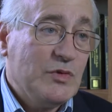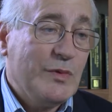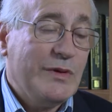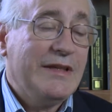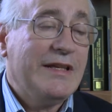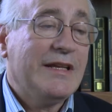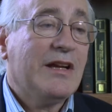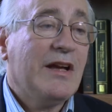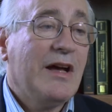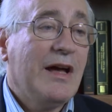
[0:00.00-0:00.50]
we
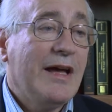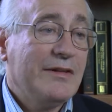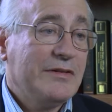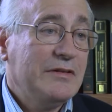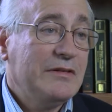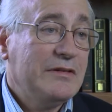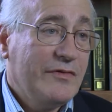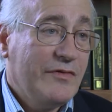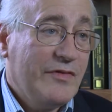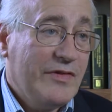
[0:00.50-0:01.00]
need
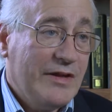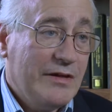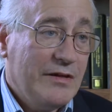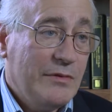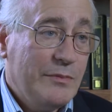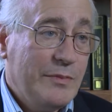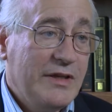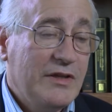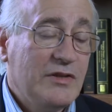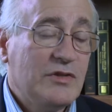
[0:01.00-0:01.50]
cognitive
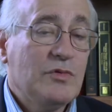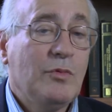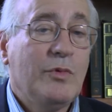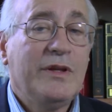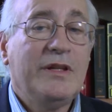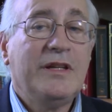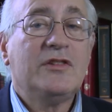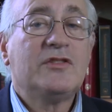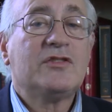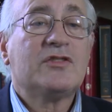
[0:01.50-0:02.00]
therapies, we
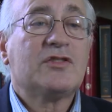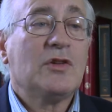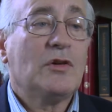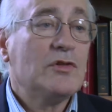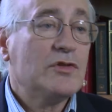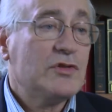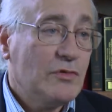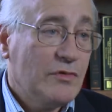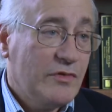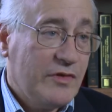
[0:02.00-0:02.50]
need
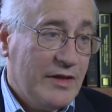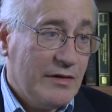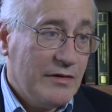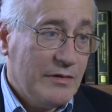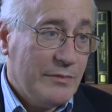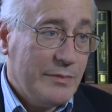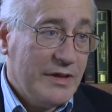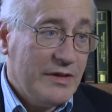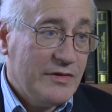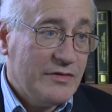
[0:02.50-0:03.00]
social
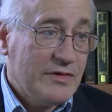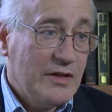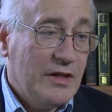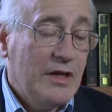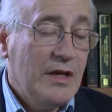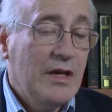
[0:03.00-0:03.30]
therapies.